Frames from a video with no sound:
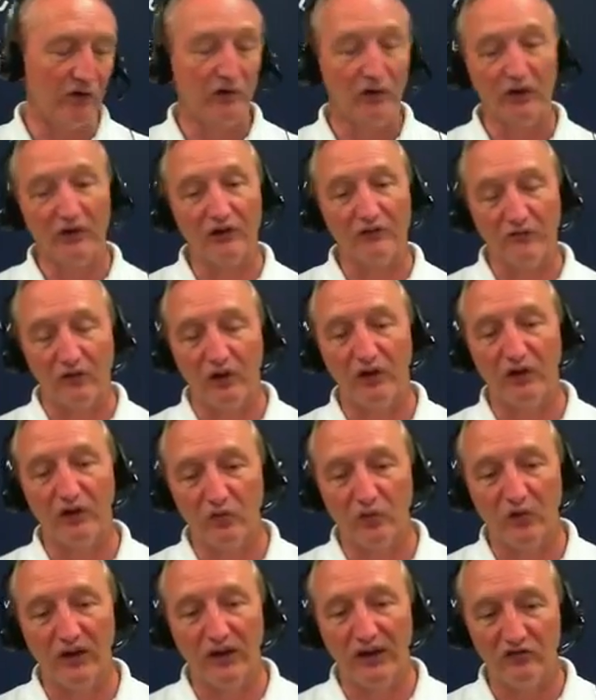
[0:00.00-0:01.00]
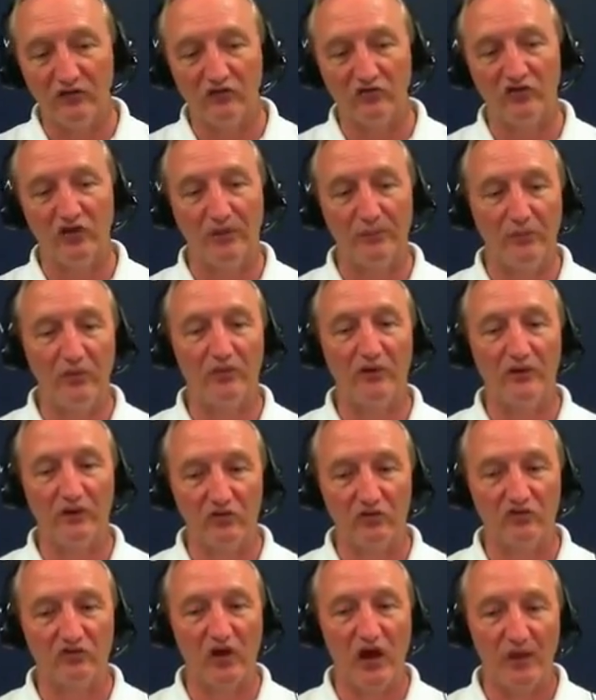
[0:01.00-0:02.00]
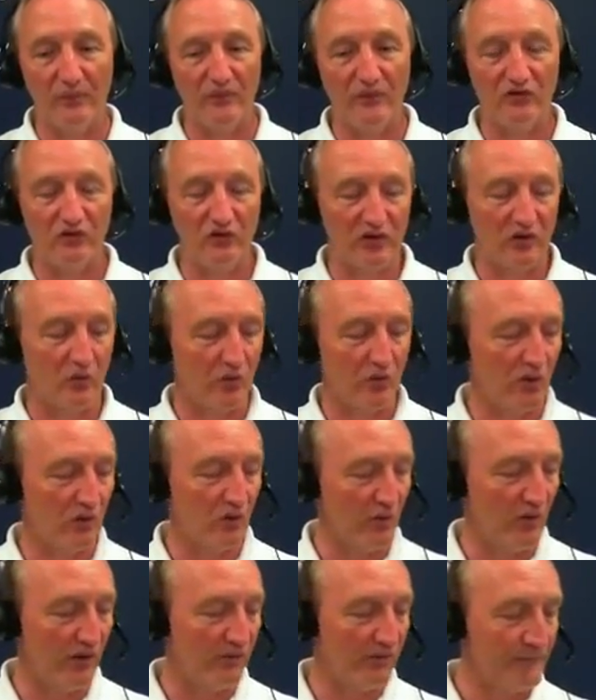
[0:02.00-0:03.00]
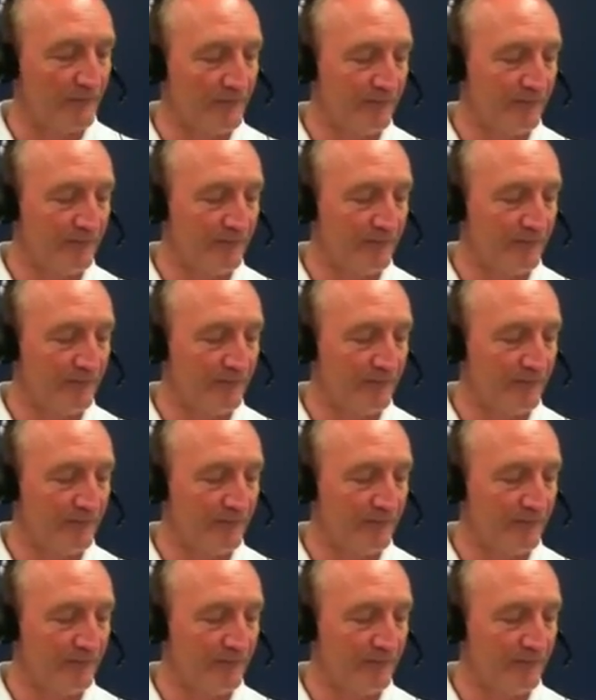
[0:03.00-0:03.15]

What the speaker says: you're looking for a good relationship with a good shop that you can work with.